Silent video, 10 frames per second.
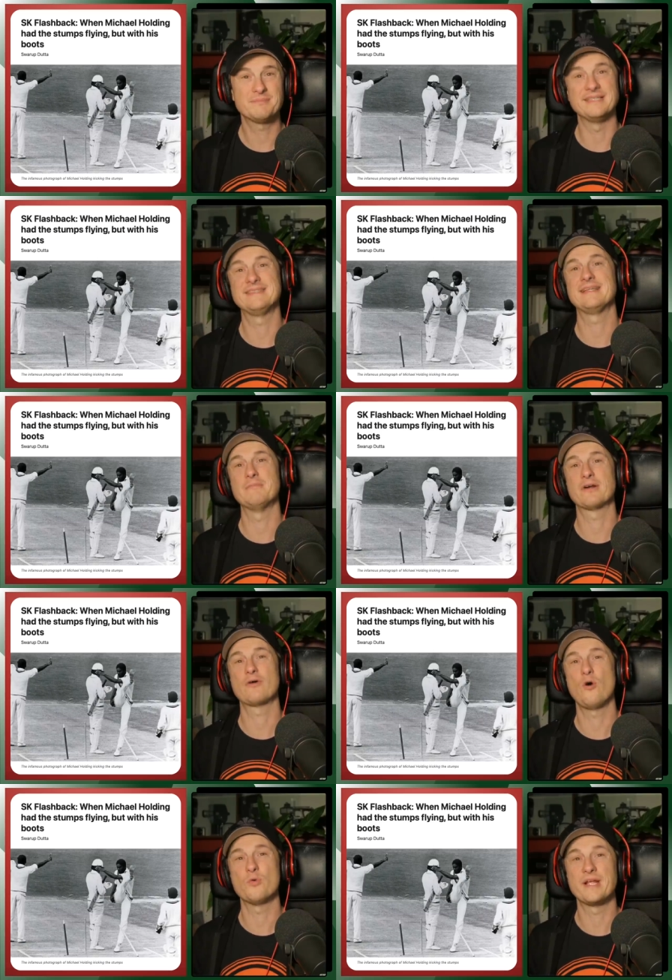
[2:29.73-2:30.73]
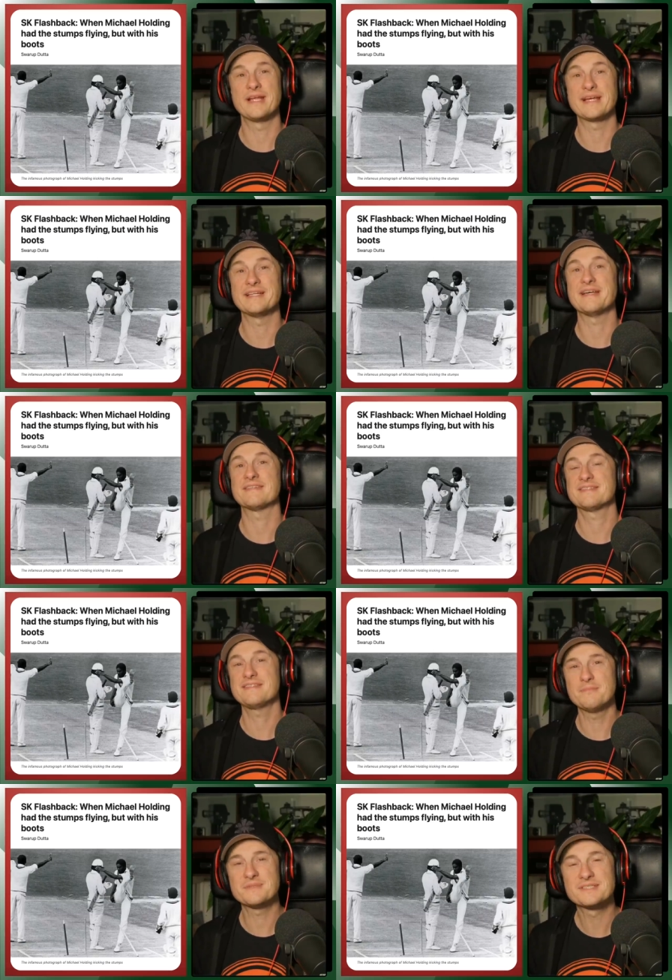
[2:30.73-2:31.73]
Please see Michael Holding kicking down
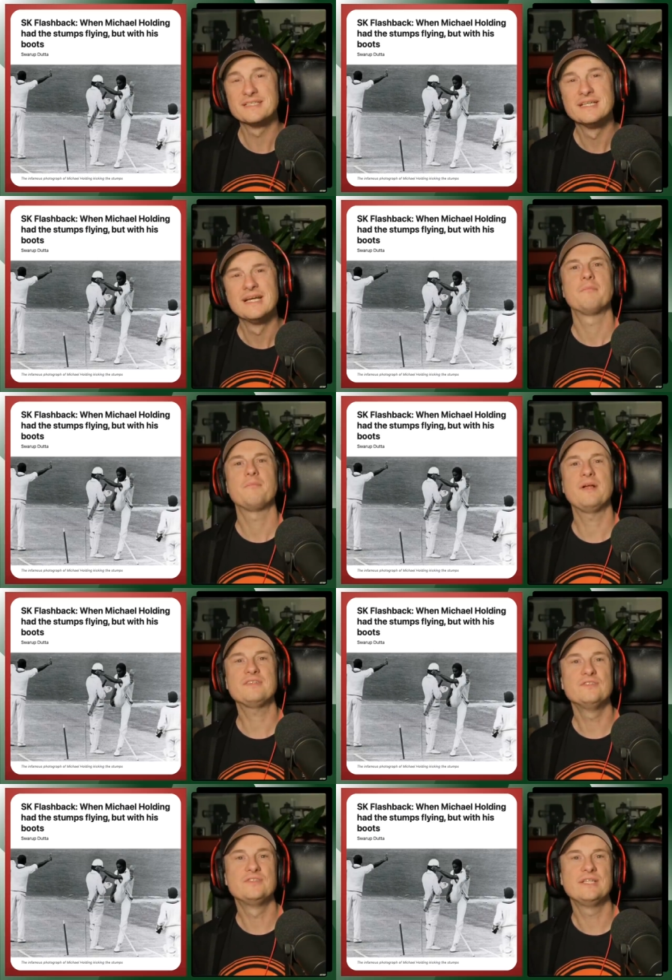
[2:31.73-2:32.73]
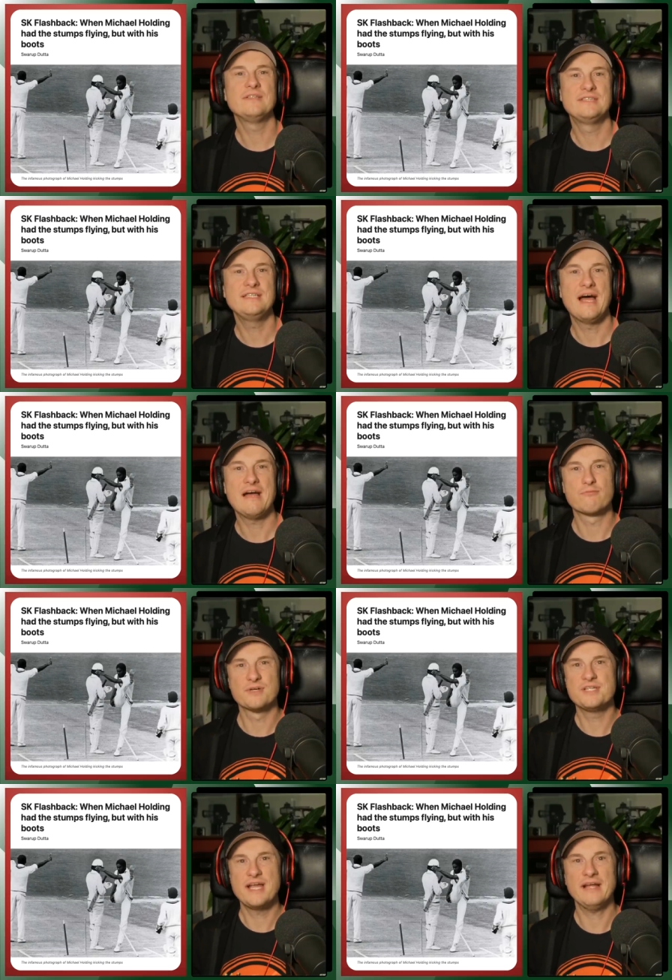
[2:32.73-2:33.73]
stumps. Plus New Zealand did have
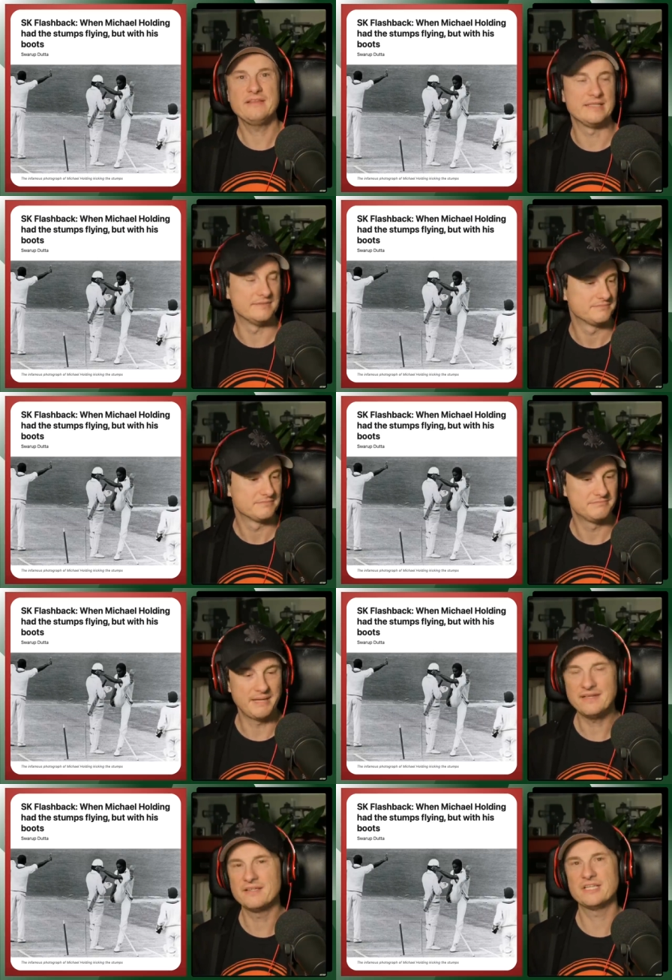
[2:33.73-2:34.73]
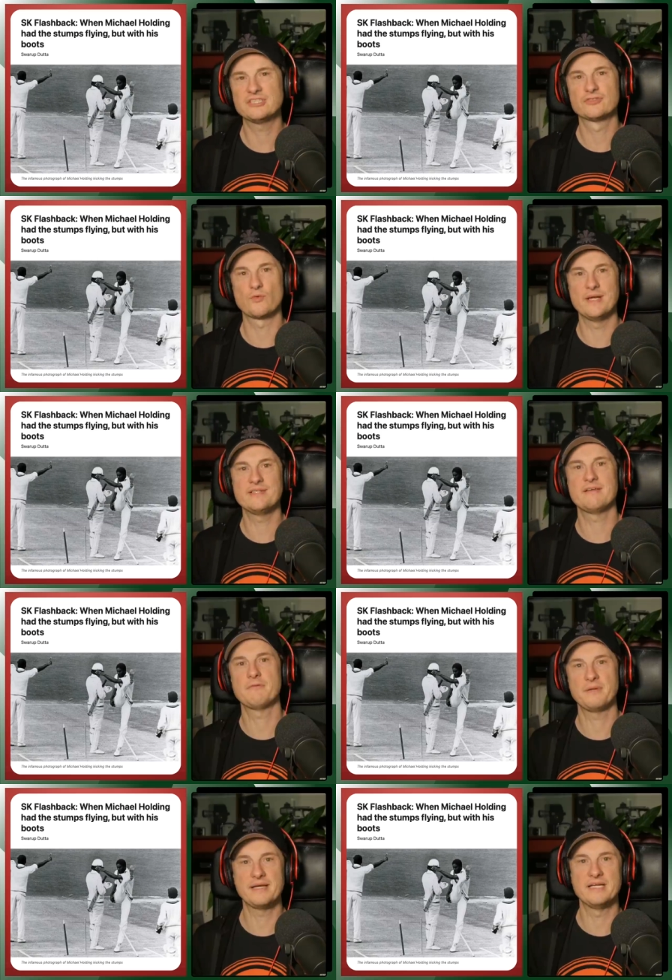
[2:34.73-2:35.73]
Richard Hadlee. Bangladesh's greatest
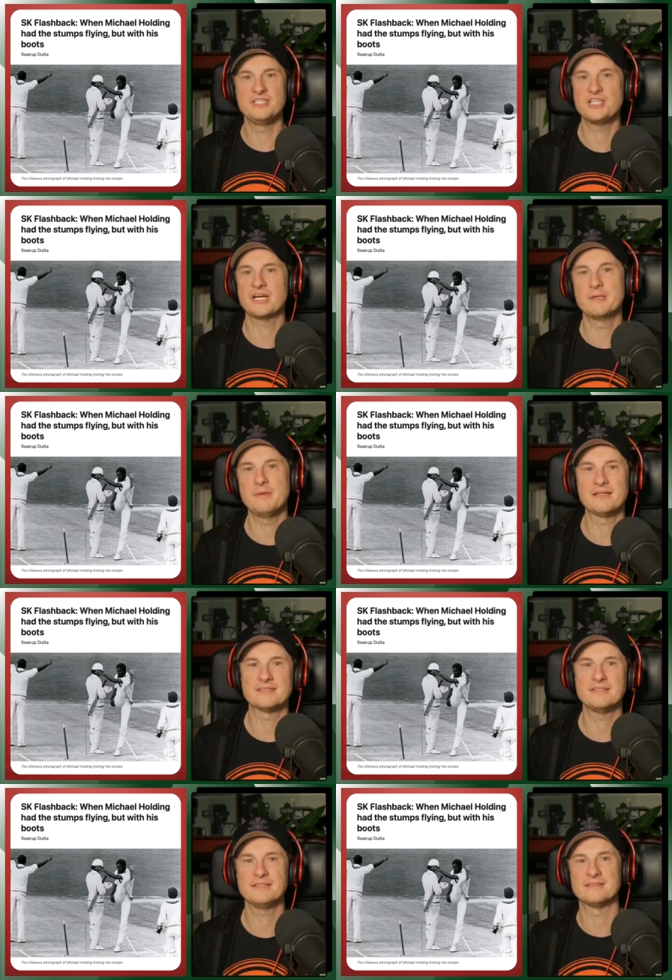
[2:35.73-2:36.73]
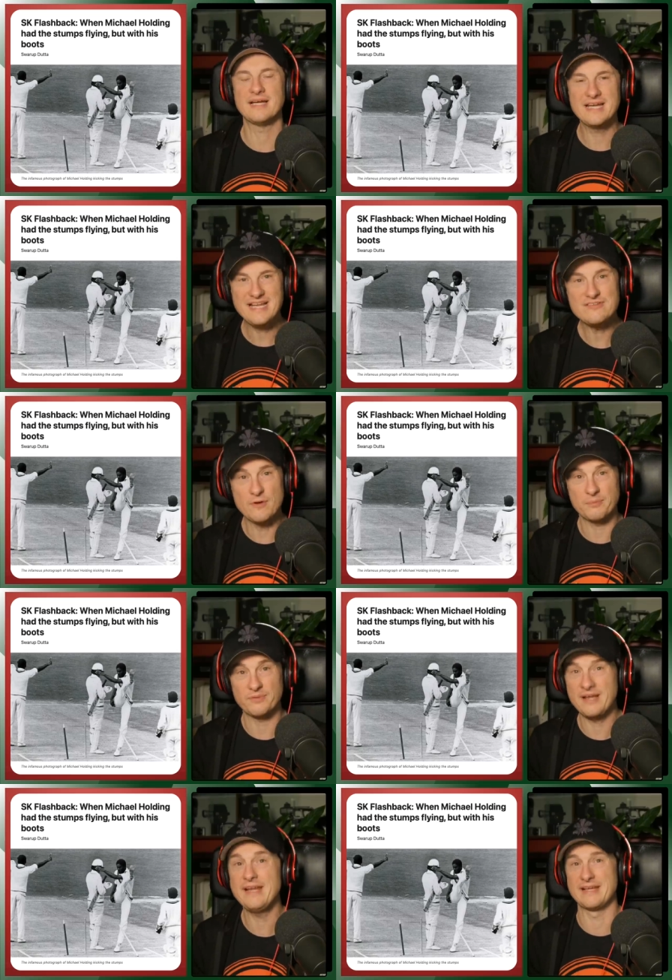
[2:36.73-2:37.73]
ever player is Shakib Al Hasan, and he's not
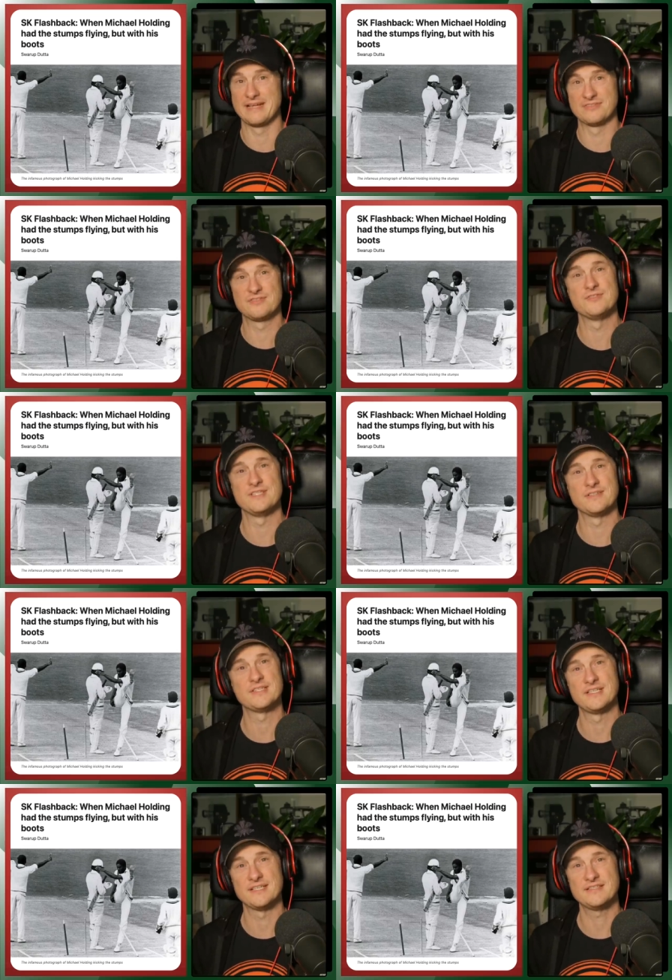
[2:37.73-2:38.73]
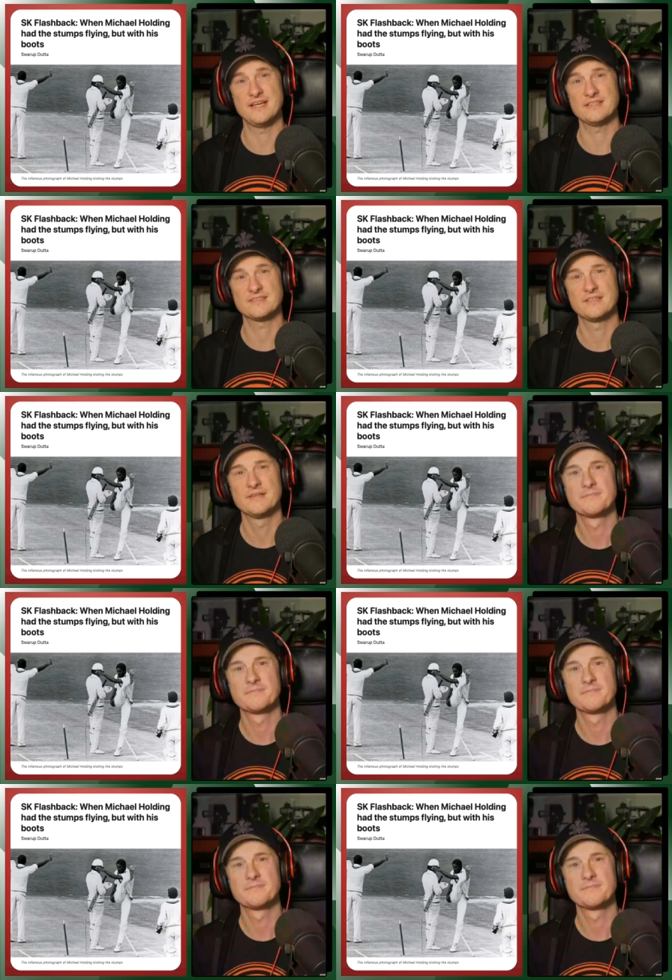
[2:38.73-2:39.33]
playing against New Zealand in this Test.